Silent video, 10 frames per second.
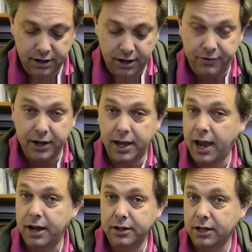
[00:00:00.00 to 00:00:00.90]
if I
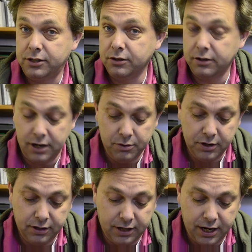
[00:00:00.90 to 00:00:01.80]
can, yeah, sure, I
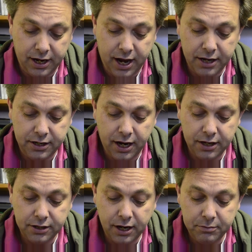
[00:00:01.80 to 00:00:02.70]
will.
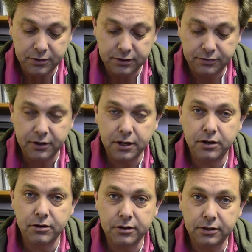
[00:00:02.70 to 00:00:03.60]
I'm just very
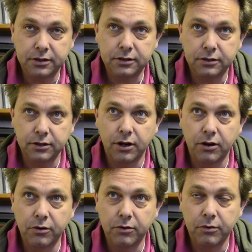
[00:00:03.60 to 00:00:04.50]
curious to
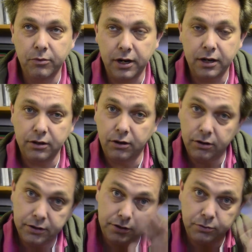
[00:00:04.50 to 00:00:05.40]
know where
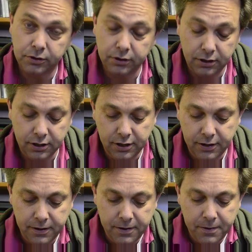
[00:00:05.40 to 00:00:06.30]
all this will,
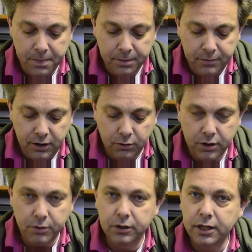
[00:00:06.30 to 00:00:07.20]
you know,
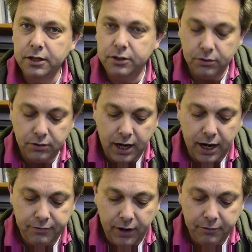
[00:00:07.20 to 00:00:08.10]
what it will lead to.
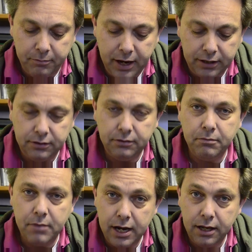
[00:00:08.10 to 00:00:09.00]
I've met
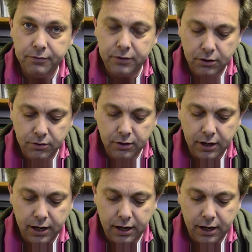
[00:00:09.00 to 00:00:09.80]
many of you